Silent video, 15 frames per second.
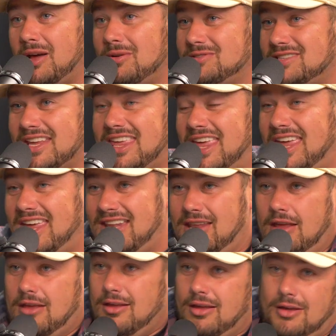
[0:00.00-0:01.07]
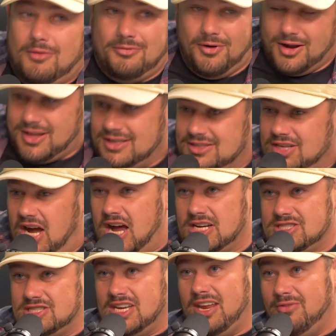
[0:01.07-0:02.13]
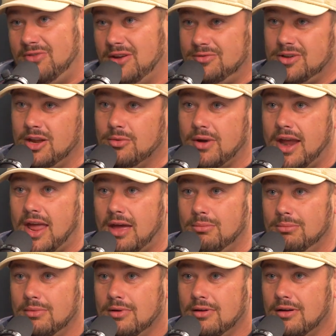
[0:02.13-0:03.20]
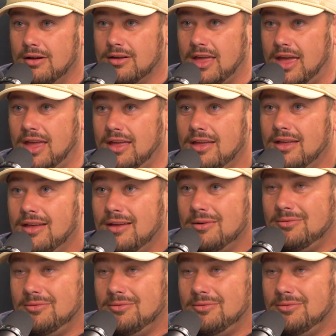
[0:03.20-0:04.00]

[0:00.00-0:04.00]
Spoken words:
when I was a kid, fucking Dodge D50 Ram, okay?